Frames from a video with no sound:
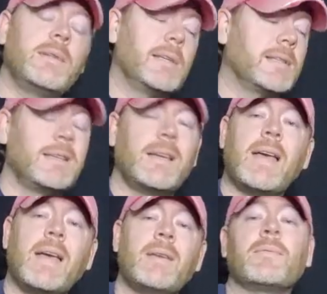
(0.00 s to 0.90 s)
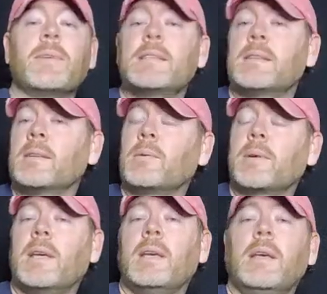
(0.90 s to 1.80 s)
this in every single
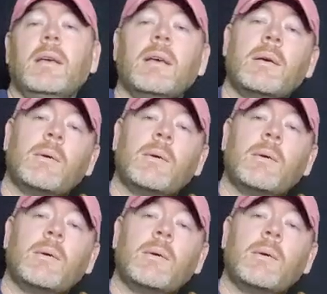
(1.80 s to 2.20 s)
key